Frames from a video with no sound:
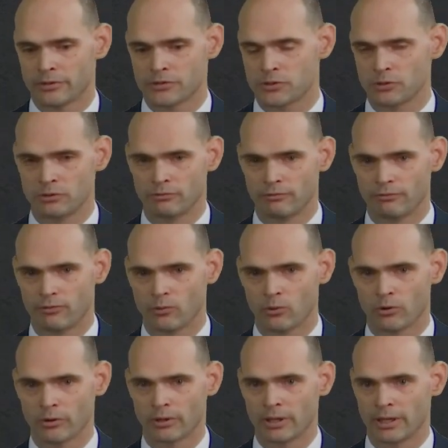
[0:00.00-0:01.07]
student
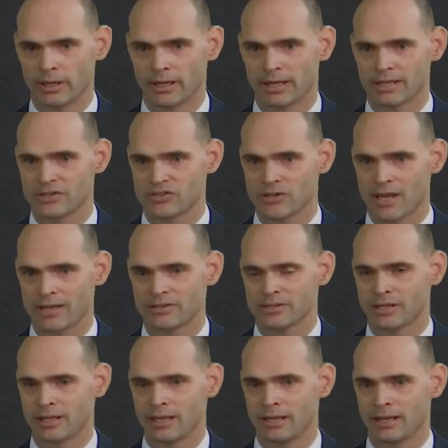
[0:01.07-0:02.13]
for consent
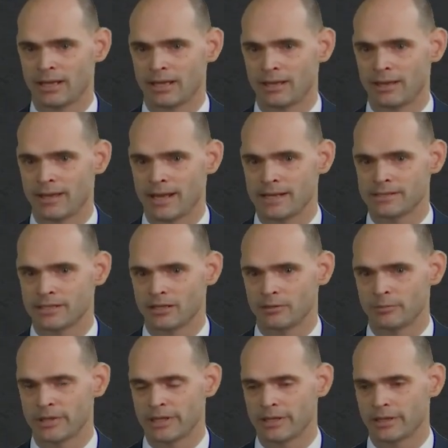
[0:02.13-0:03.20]
and they tell
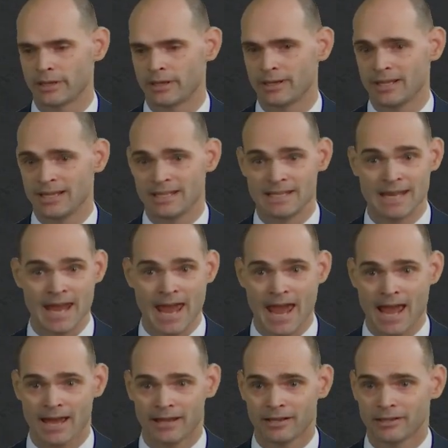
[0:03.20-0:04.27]
me
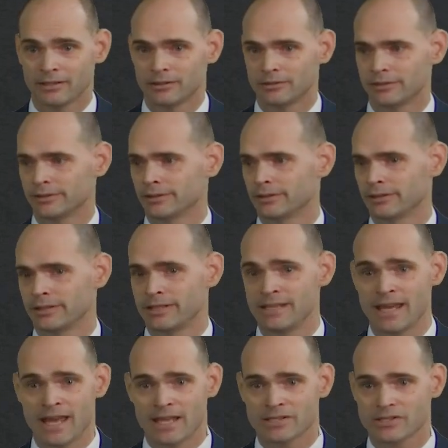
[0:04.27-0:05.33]
yeah,
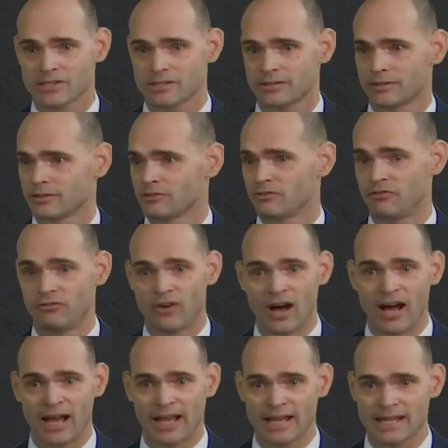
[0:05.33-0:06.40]
yes,
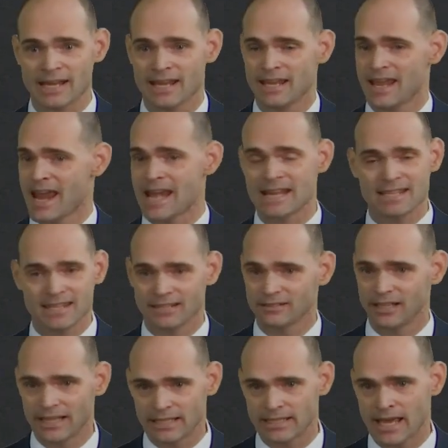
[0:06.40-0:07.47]
fine, anything
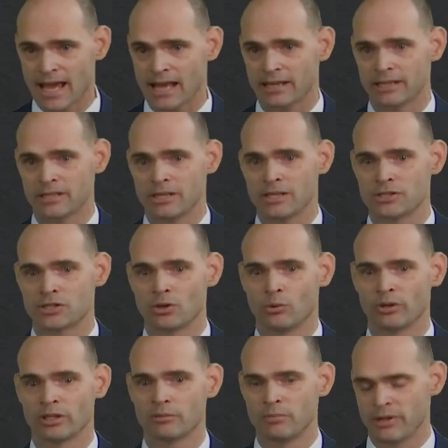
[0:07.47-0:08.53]
like that is
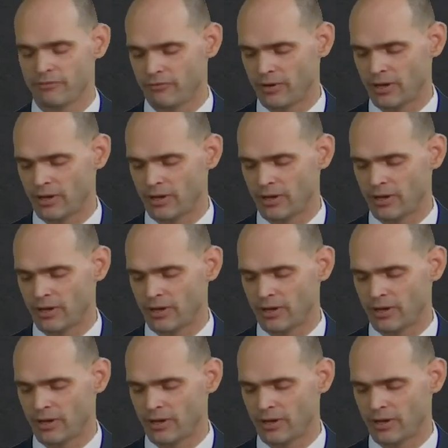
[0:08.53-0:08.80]
going to be